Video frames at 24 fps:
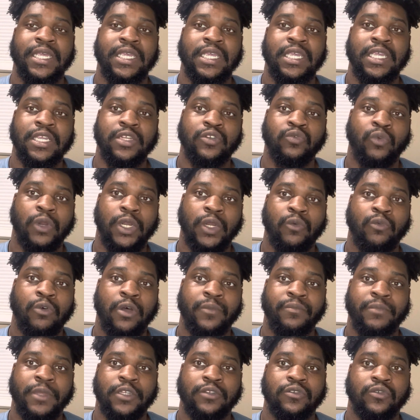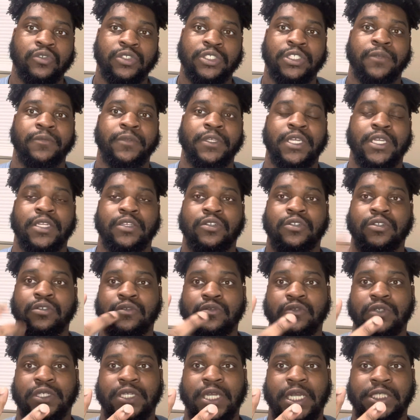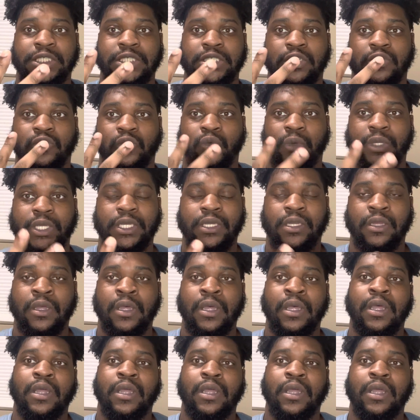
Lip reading: Each one-on-one mentorship, you get 2 sessions a week.